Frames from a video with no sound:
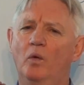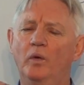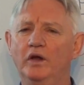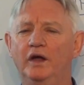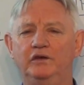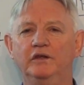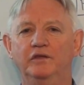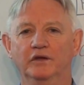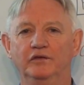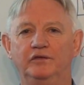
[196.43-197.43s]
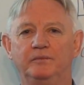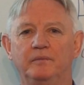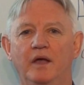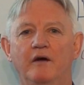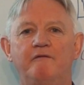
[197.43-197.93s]
When I did this,
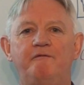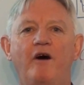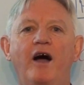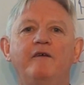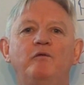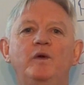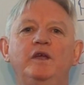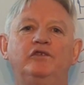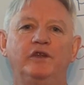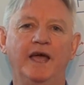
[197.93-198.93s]
5 weeks